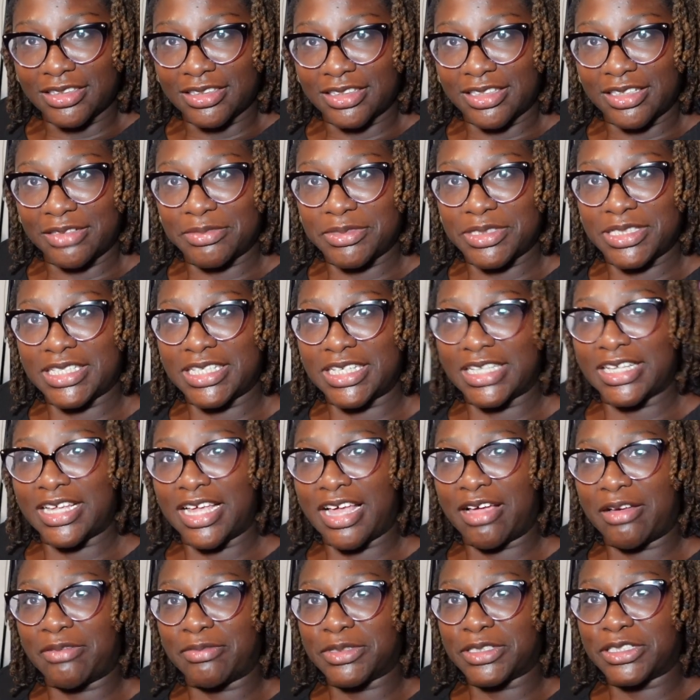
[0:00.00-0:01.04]
Let me see,
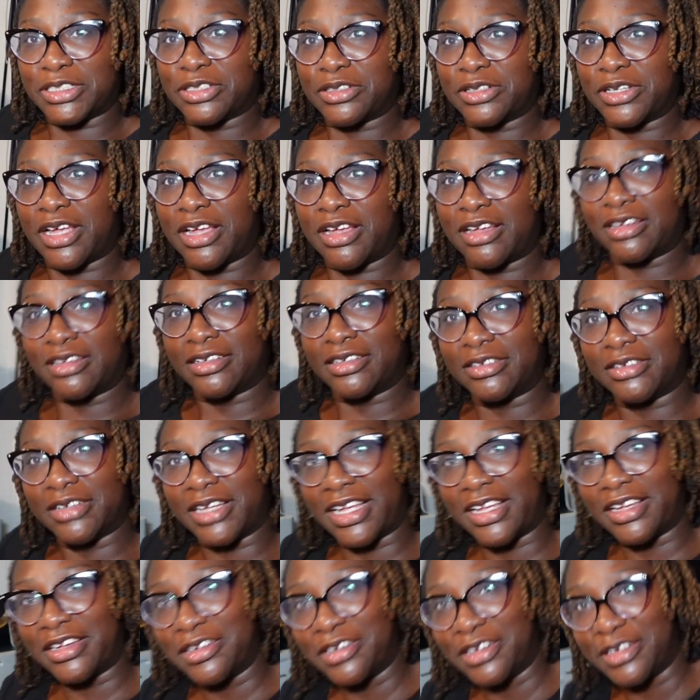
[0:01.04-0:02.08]
y'all. I'm gonna show y'all.
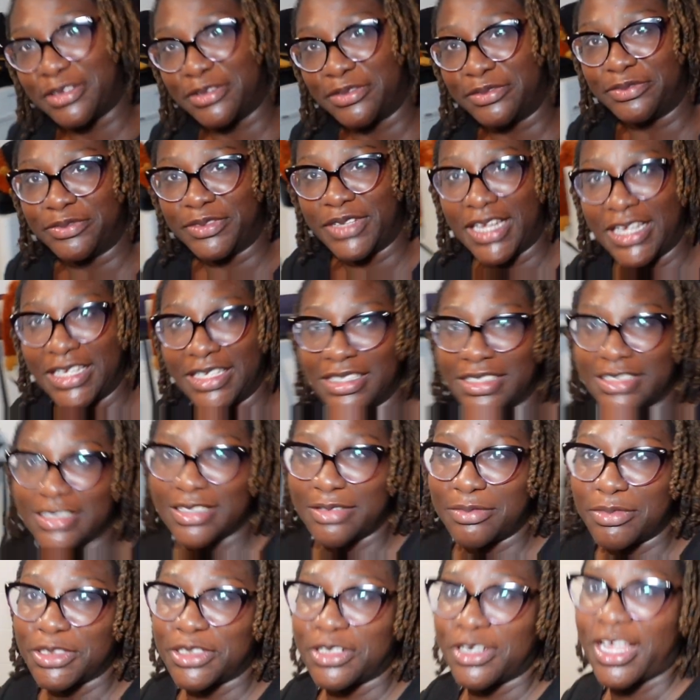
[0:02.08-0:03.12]
Okay, hold on. Like this.
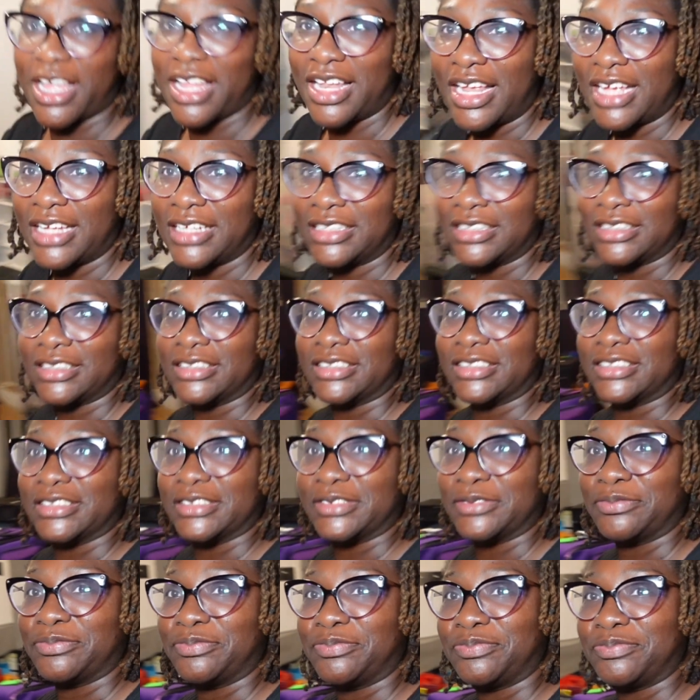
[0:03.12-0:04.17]
I'm gonna show y'all like
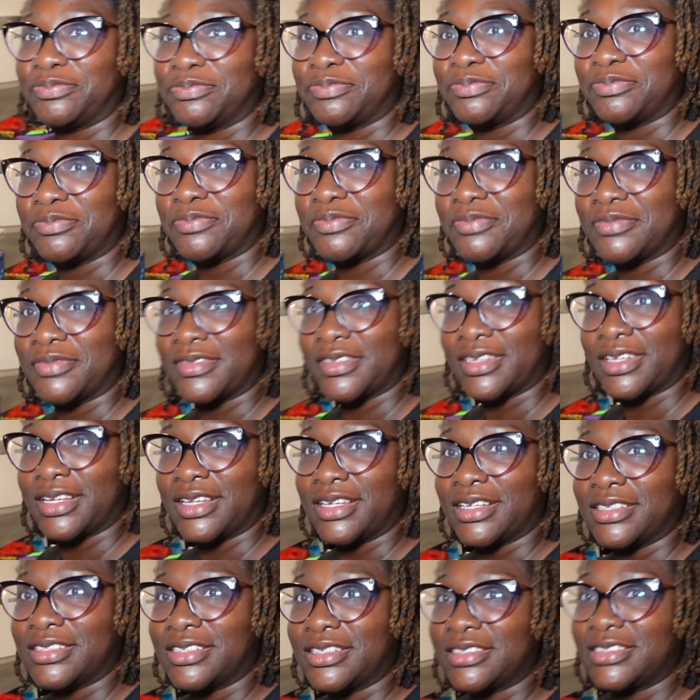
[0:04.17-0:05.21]
this.
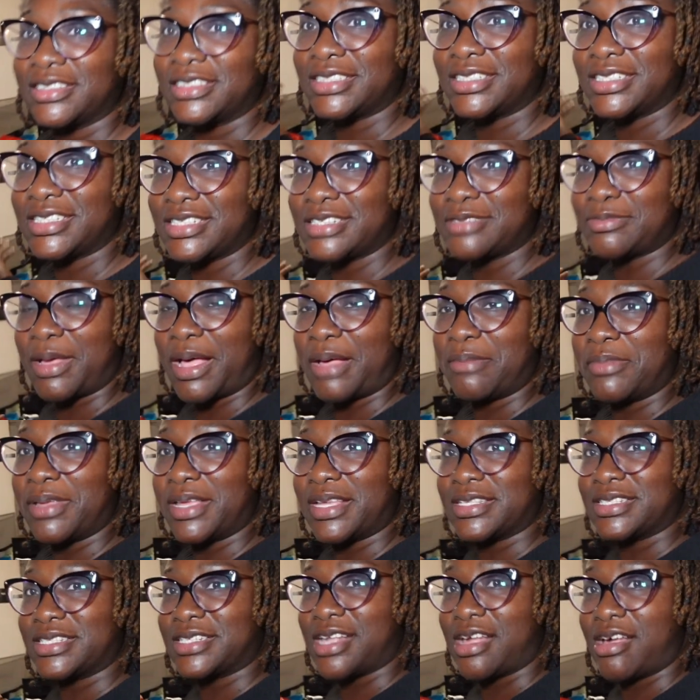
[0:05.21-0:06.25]
So this is my
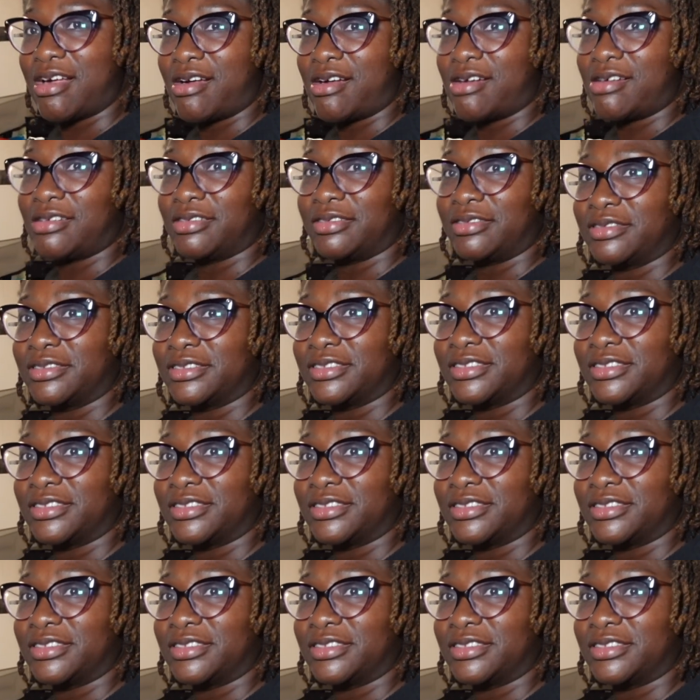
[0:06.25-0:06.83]
mess, y'all.